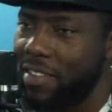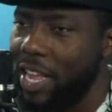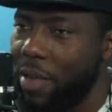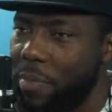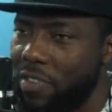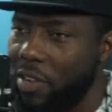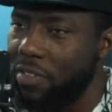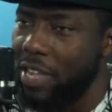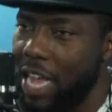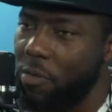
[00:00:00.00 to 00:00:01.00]
and the episode
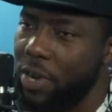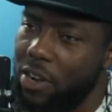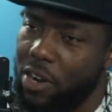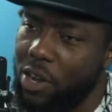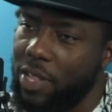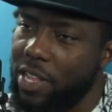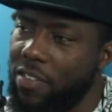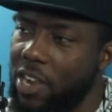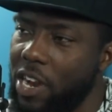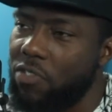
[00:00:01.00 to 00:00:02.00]
time. We don't know what yeah, these
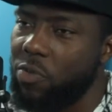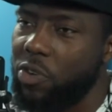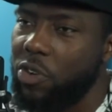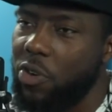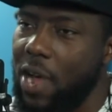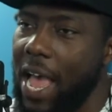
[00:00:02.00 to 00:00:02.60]
right. artists will do